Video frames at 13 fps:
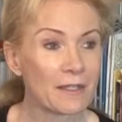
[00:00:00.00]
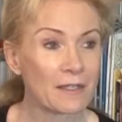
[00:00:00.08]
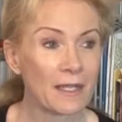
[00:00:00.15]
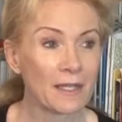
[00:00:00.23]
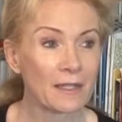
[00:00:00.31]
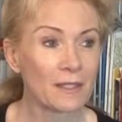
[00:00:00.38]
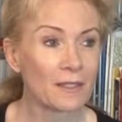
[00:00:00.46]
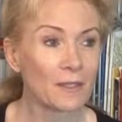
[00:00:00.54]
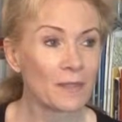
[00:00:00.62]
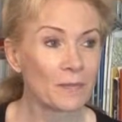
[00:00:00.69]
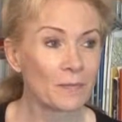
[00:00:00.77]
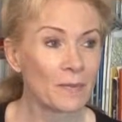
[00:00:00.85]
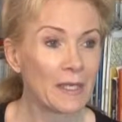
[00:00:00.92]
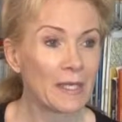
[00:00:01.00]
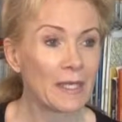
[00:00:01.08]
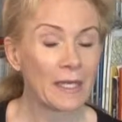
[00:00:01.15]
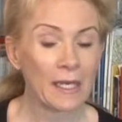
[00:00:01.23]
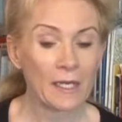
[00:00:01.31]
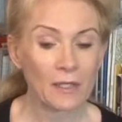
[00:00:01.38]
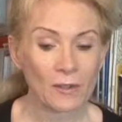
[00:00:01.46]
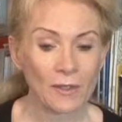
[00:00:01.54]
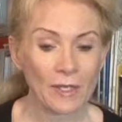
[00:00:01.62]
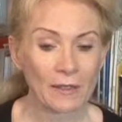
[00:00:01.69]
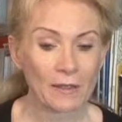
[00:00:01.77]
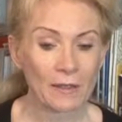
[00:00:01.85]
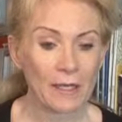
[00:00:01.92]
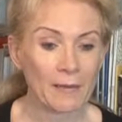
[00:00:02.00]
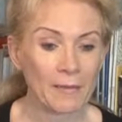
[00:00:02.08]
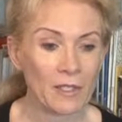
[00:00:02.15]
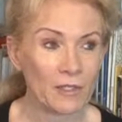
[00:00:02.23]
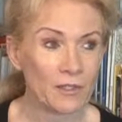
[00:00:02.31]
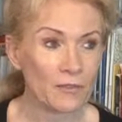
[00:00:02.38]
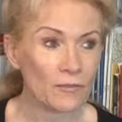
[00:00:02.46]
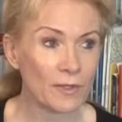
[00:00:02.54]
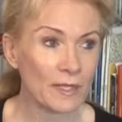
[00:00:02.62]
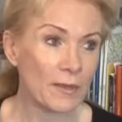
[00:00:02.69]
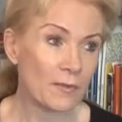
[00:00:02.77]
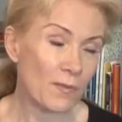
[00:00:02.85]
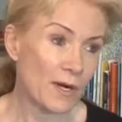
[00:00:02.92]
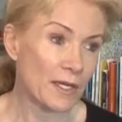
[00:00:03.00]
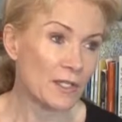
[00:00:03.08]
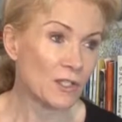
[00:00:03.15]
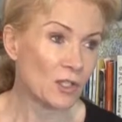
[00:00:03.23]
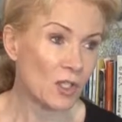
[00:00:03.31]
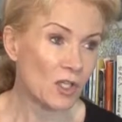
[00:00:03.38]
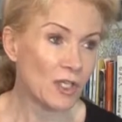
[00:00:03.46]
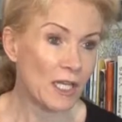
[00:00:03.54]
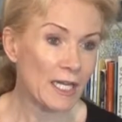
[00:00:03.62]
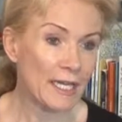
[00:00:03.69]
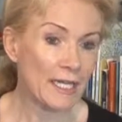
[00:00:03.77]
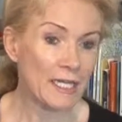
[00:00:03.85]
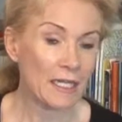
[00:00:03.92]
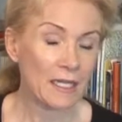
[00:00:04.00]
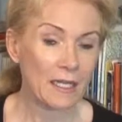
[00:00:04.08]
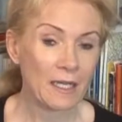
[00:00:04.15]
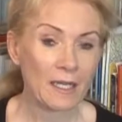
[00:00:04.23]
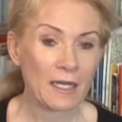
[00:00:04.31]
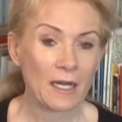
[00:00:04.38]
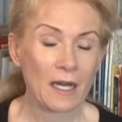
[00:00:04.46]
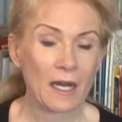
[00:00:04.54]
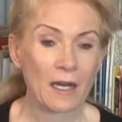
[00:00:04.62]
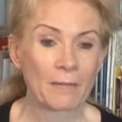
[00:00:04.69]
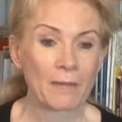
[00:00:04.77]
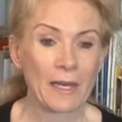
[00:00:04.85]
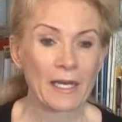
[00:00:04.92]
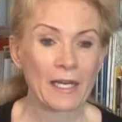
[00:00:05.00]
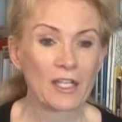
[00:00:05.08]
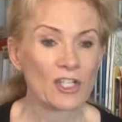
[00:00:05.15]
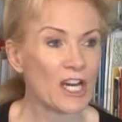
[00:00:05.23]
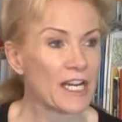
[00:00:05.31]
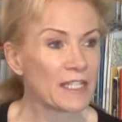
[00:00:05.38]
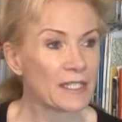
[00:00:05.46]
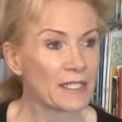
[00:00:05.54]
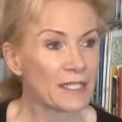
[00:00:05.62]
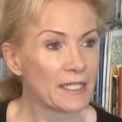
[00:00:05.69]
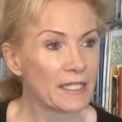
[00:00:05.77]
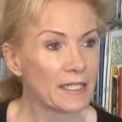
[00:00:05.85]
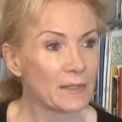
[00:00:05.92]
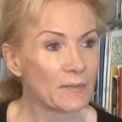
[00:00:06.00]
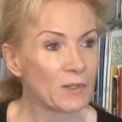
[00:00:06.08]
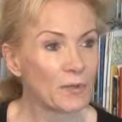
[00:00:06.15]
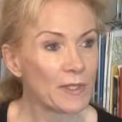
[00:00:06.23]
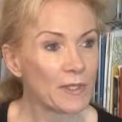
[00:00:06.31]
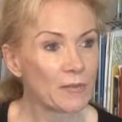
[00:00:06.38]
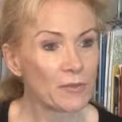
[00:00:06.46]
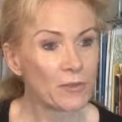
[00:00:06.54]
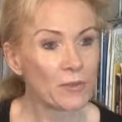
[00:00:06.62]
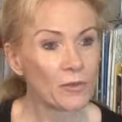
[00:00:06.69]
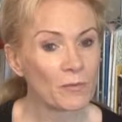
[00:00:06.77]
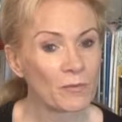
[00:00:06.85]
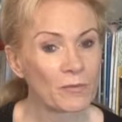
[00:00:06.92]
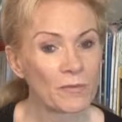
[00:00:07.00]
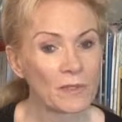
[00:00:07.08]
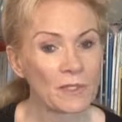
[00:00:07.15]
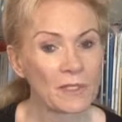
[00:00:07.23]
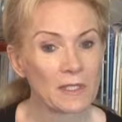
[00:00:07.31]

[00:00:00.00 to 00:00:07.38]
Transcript: design the home, including images of what they want it to look like, any adjacencies between the rooms,